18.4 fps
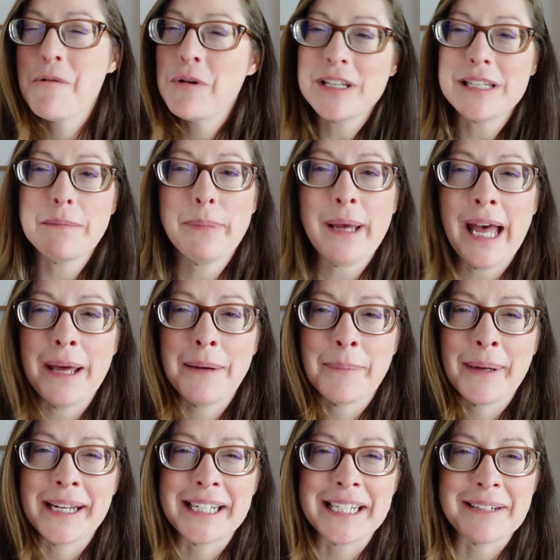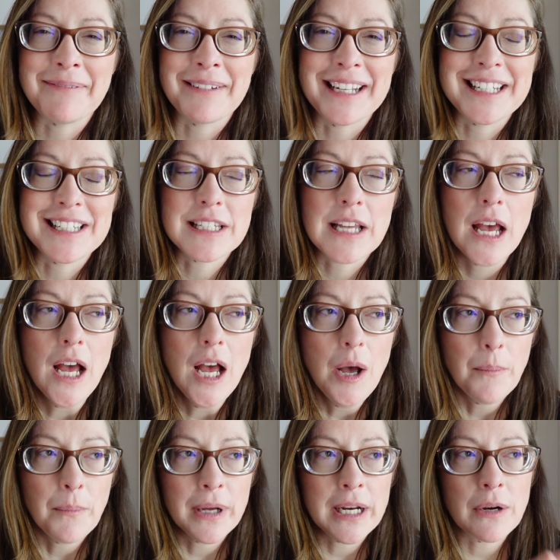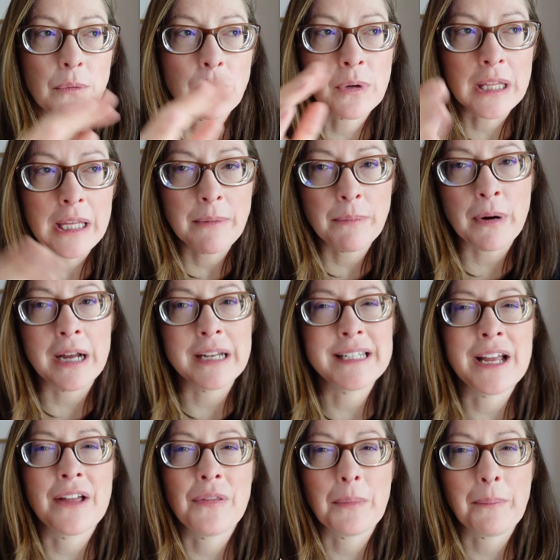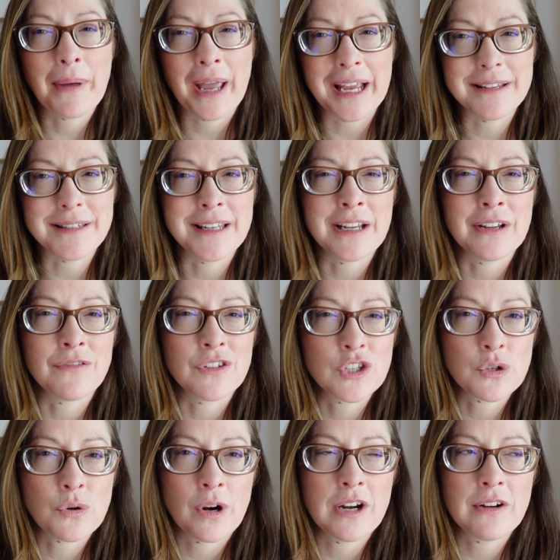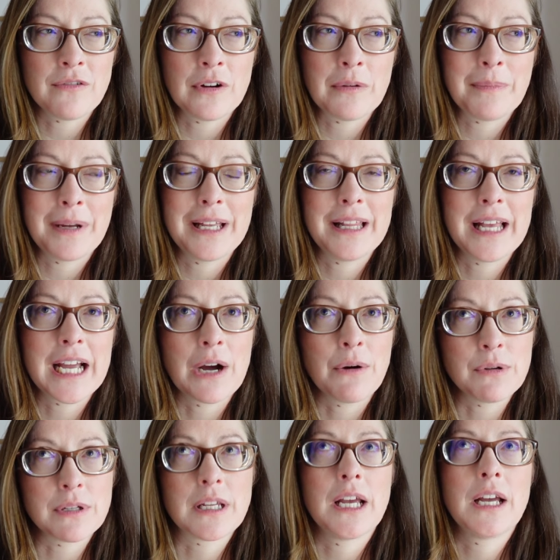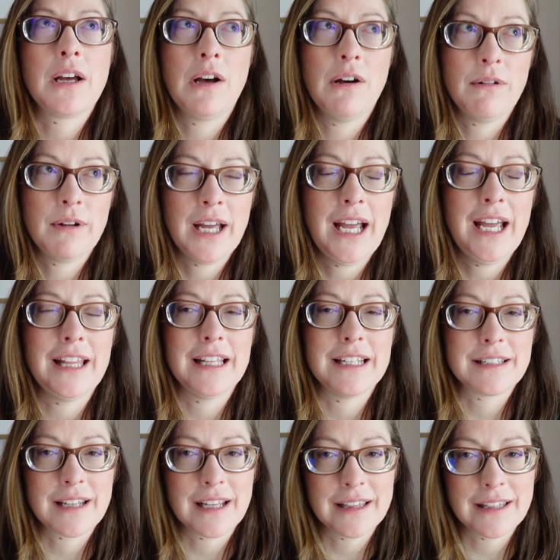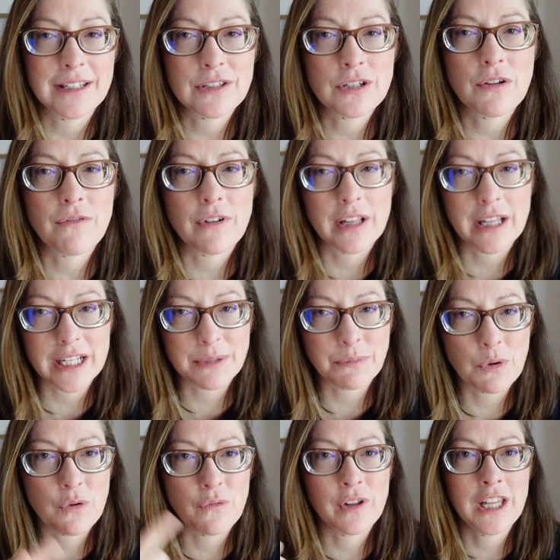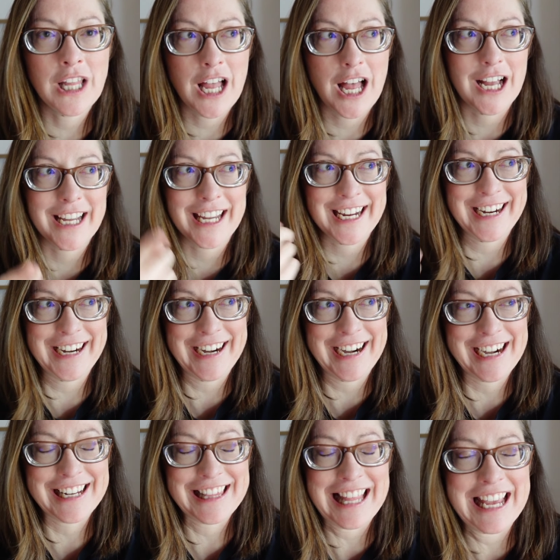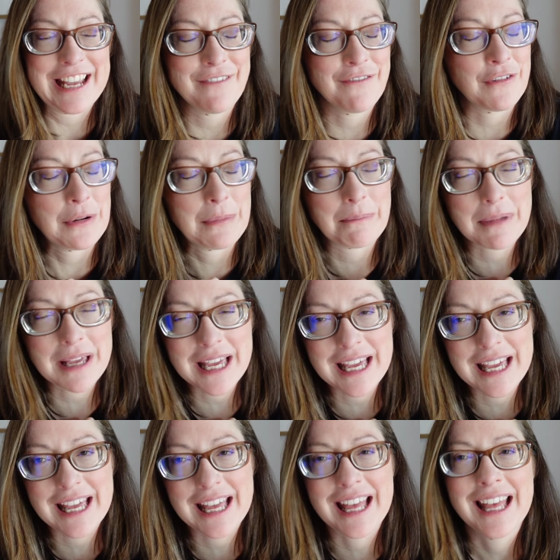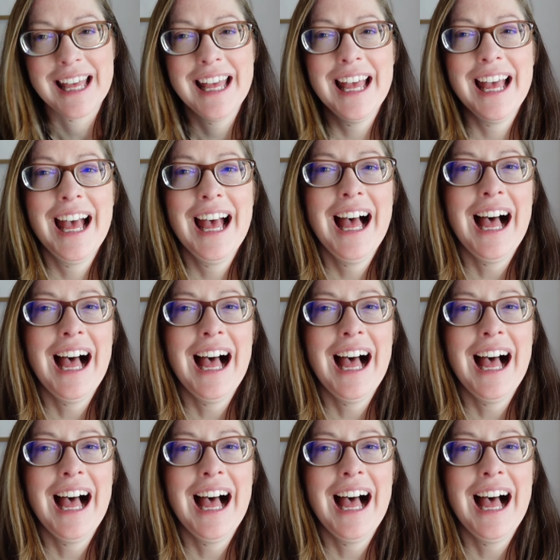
it wasn't bad by any means, but it really brought down the pacing of the story for me. Like I was like, okay, let's get this over. Let's move along here. Like for me,